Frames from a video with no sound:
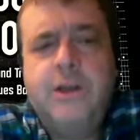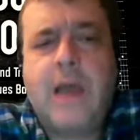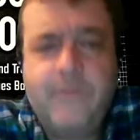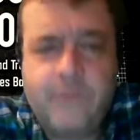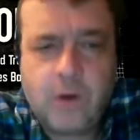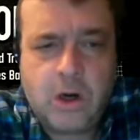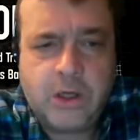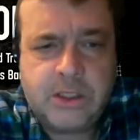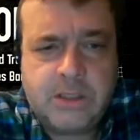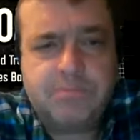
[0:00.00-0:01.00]

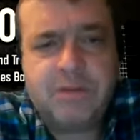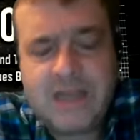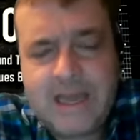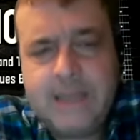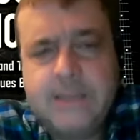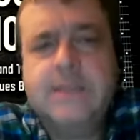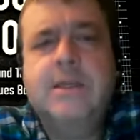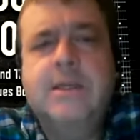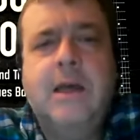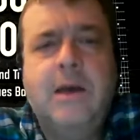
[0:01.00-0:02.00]
diverse
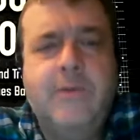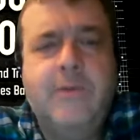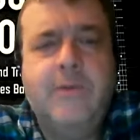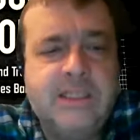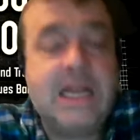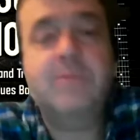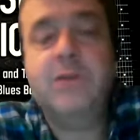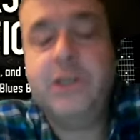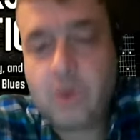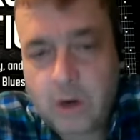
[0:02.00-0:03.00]
place, a very
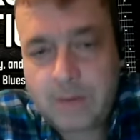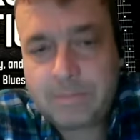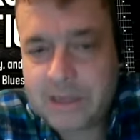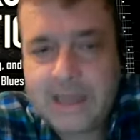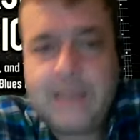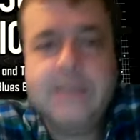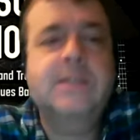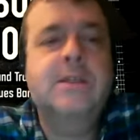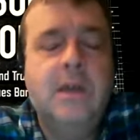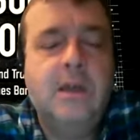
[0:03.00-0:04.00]
celebratory
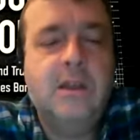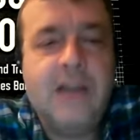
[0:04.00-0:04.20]
place.